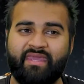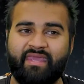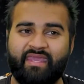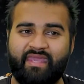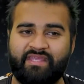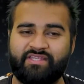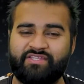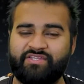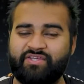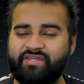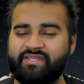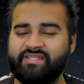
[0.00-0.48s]

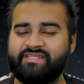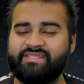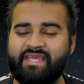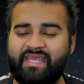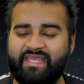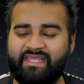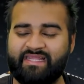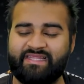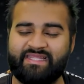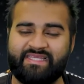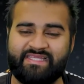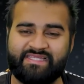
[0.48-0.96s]
it's going to
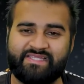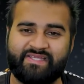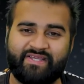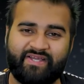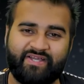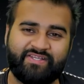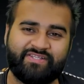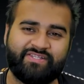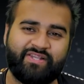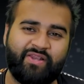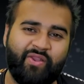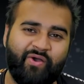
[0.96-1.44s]
take these
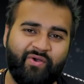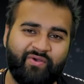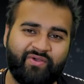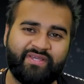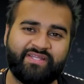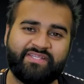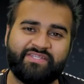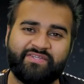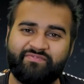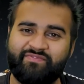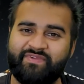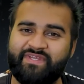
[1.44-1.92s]
guys
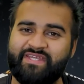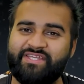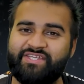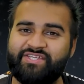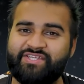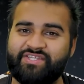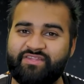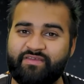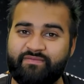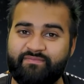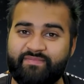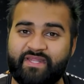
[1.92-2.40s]
longer to
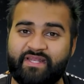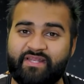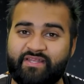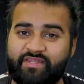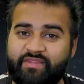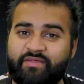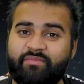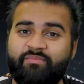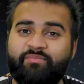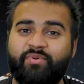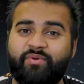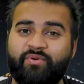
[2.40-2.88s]
reach the middle
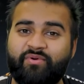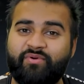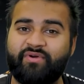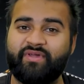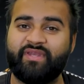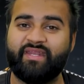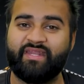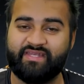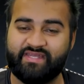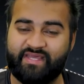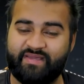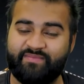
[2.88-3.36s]
of the
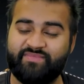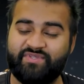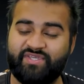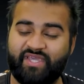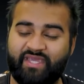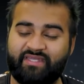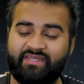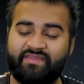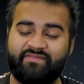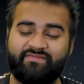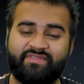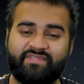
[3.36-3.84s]
board and
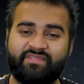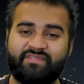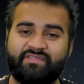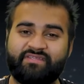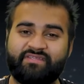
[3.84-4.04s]
objectives and